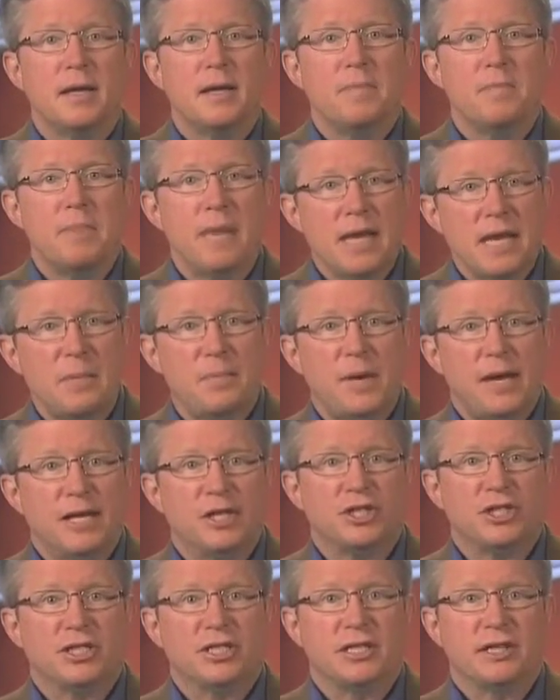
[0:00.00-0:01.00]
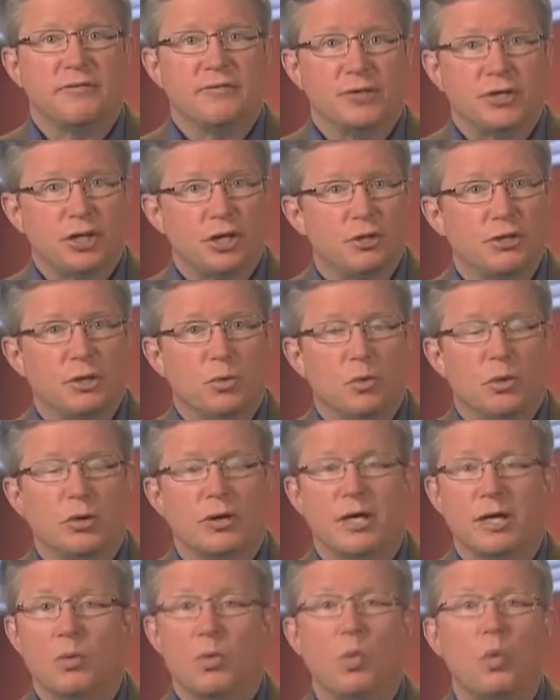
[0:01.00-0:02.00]
Many patients have returned to
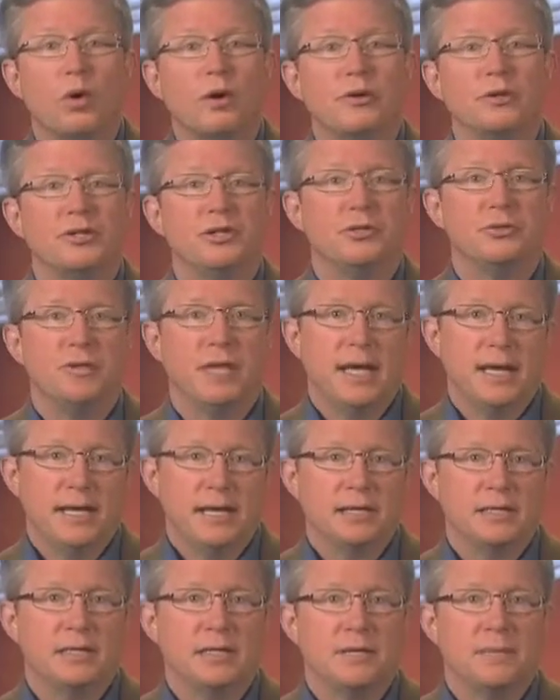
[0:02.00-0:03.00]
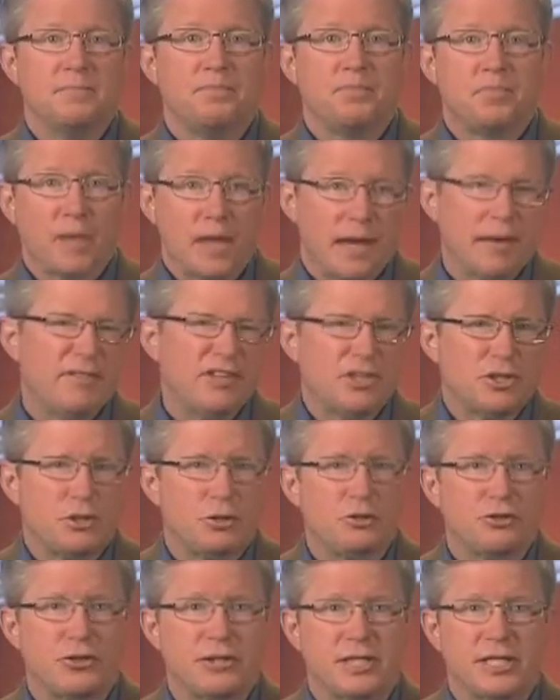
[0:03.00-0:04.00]
work in 1 or 2 days, having
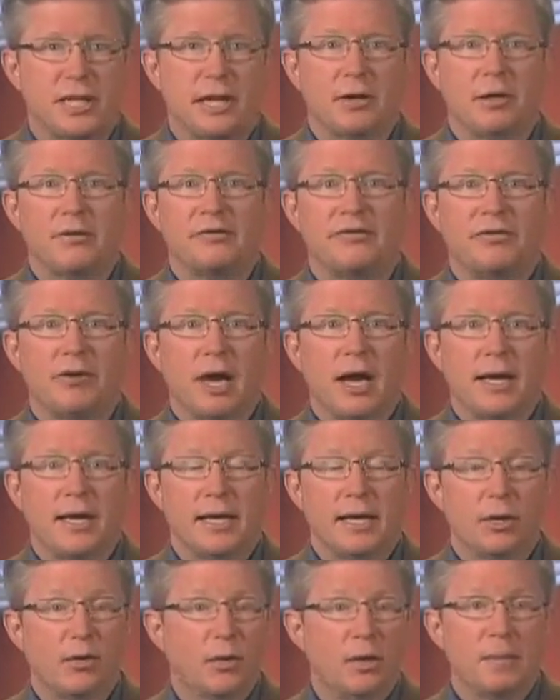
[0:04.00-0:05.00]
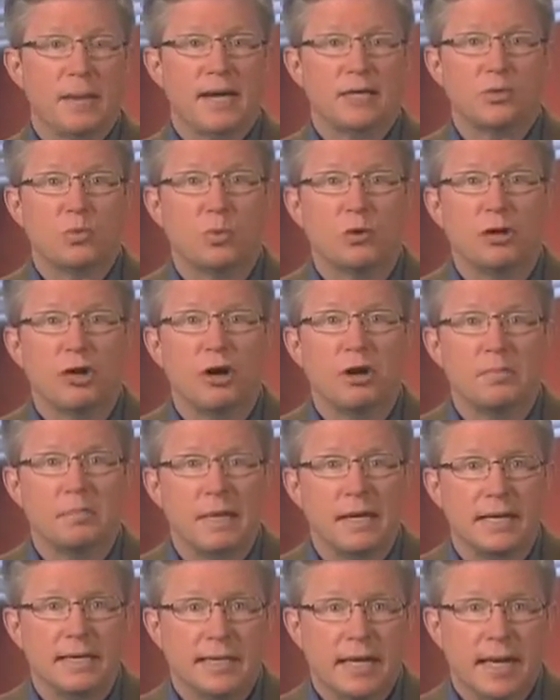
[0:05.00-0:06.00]
surgery, say, on a Friday, going back to work on
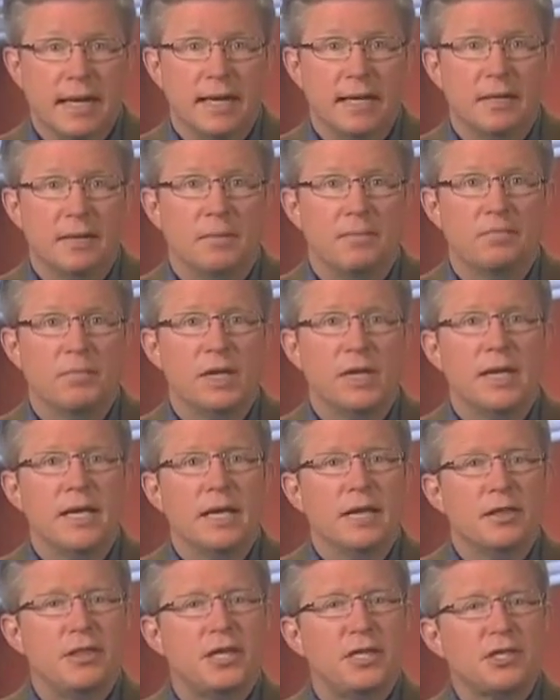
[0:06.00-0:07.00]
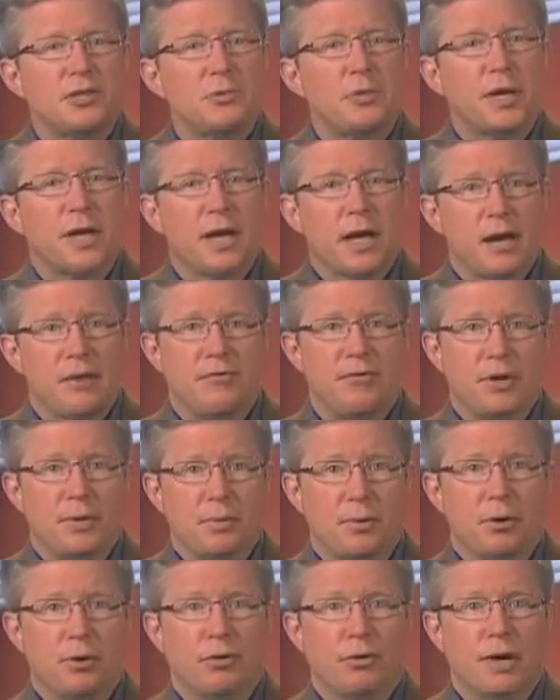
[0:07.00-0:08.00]
Monday. This recovery
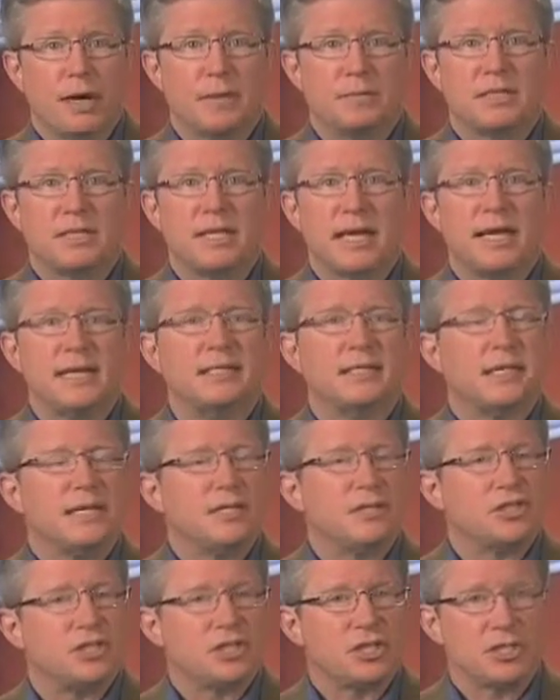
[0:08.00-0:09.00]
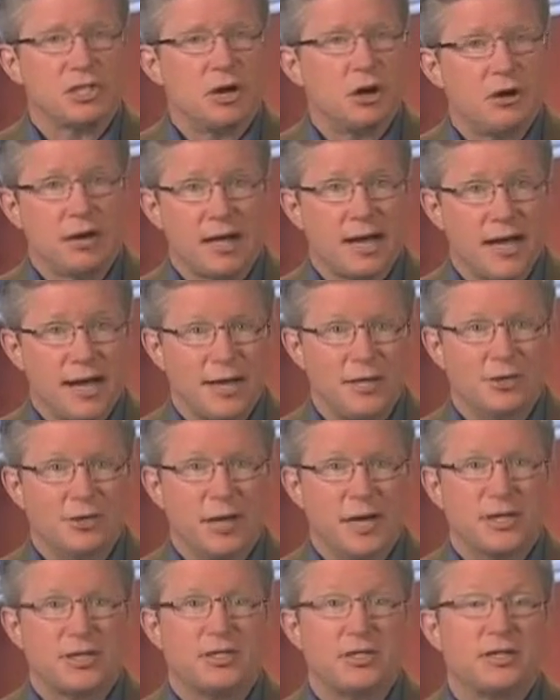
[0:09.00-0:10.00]
program stands in stark
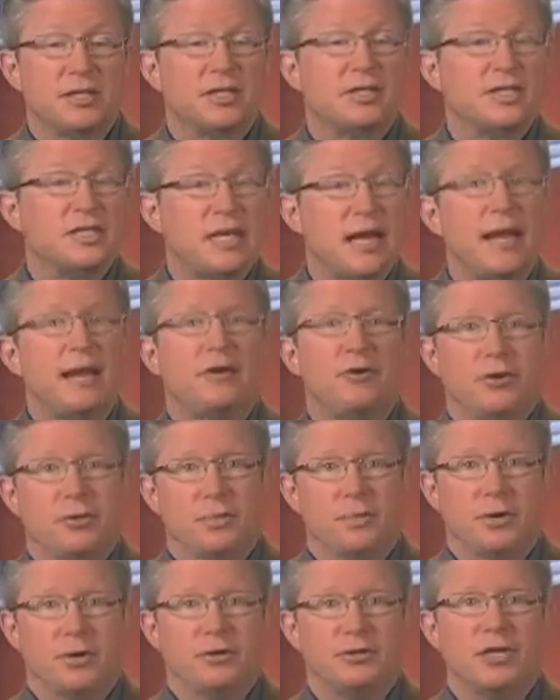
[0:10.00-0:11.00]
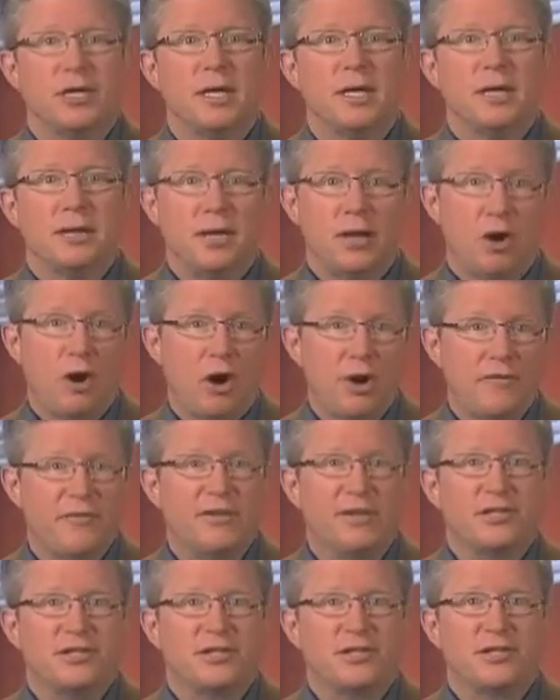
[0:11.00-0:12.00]
contrast to the standard approach that
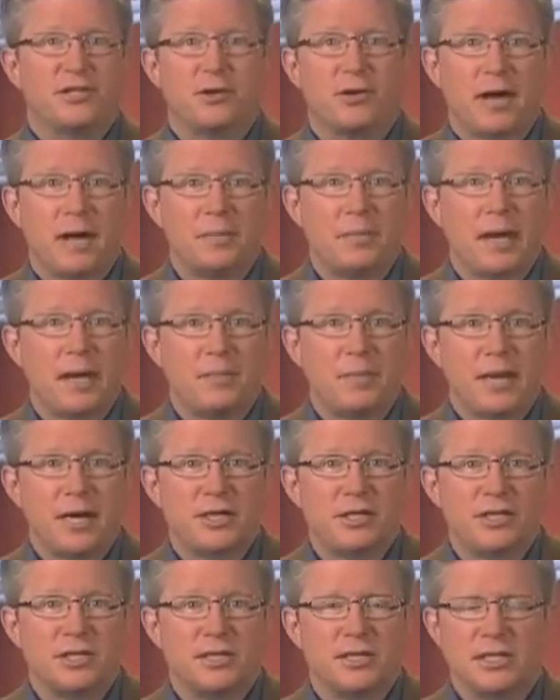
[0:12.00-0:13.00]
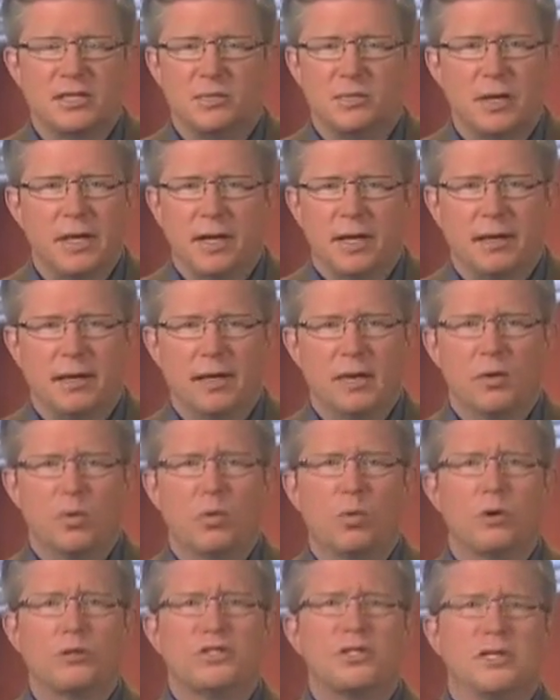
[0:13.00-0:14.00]
often is described by patients as being
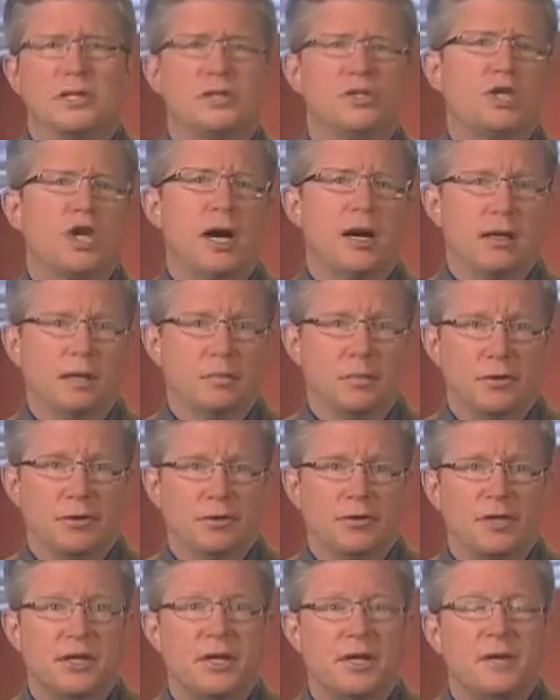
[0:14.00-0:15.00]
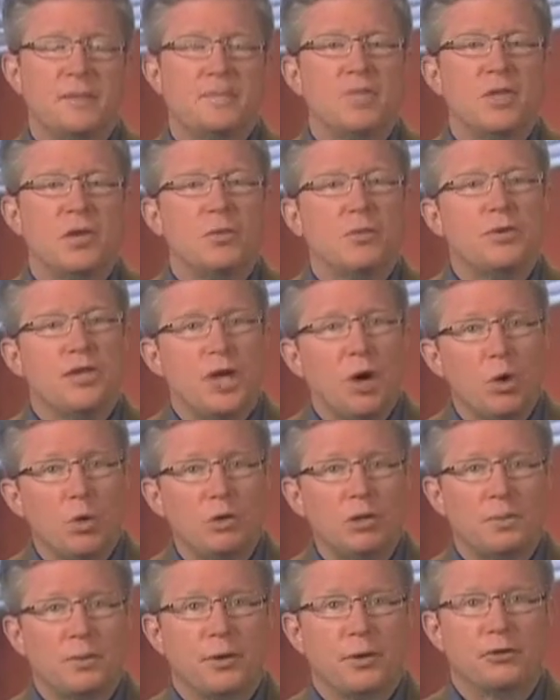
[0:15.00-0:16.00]
worse than childbirth. With the
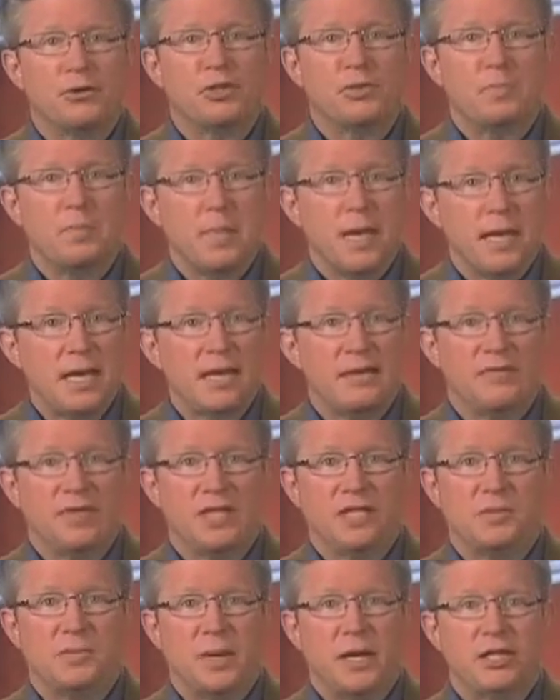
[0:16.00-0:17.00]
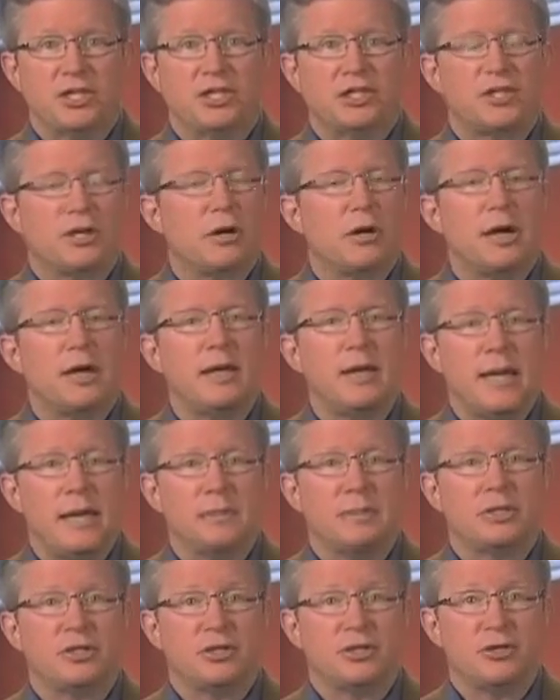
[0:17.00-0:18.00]
old approach, many of these patients are
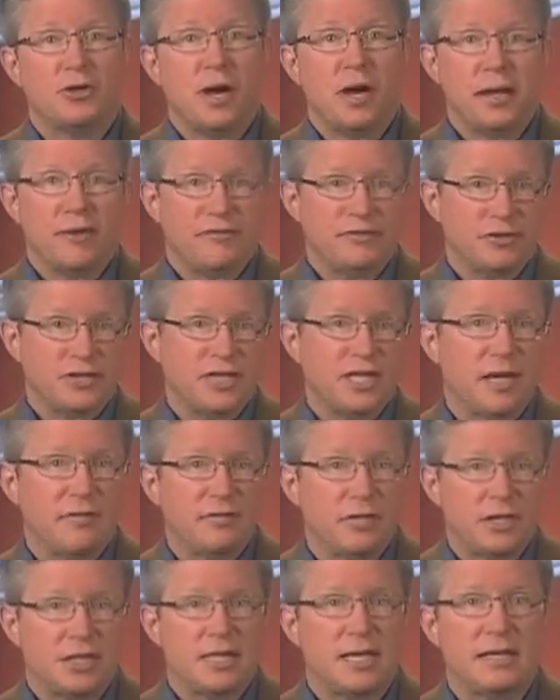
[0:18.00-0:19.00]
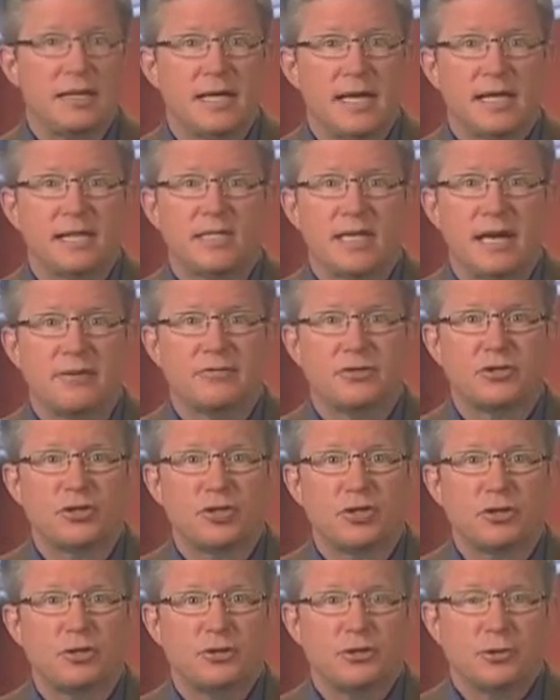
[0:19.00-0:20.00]
unable to drive for 7 to 10 days after
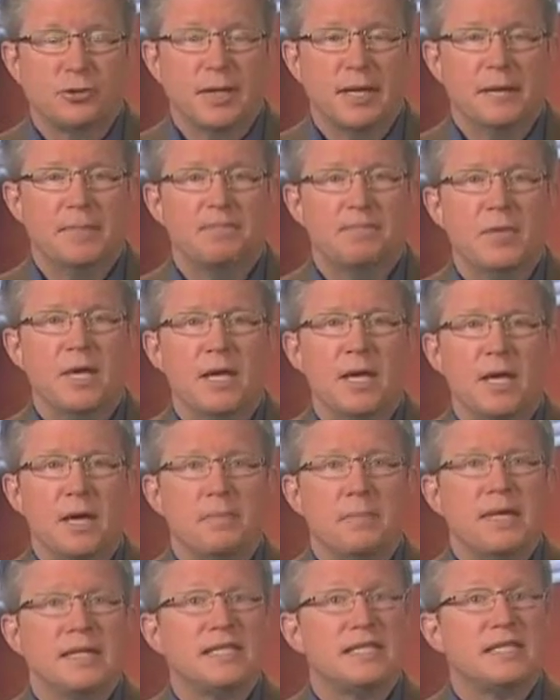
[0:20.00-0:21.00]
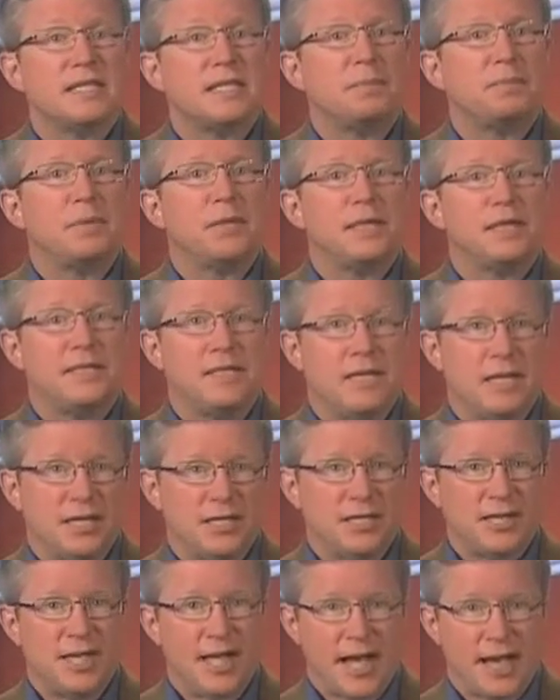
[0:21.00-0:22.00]
surgery, but it simply
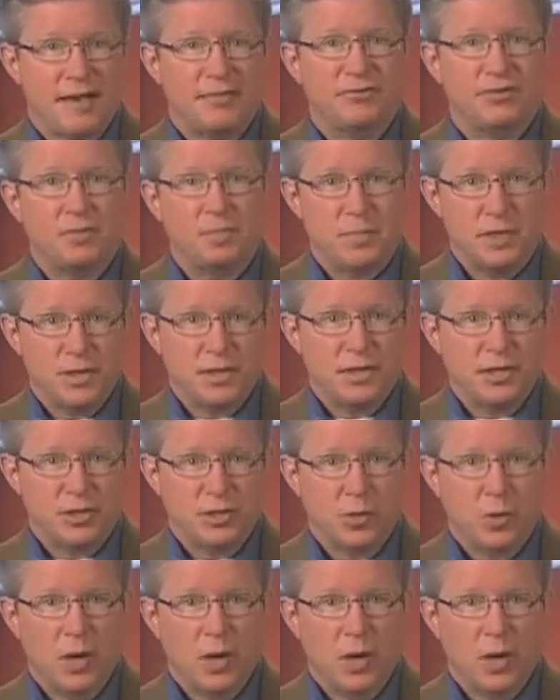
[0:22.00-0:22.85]
doesn't have to be this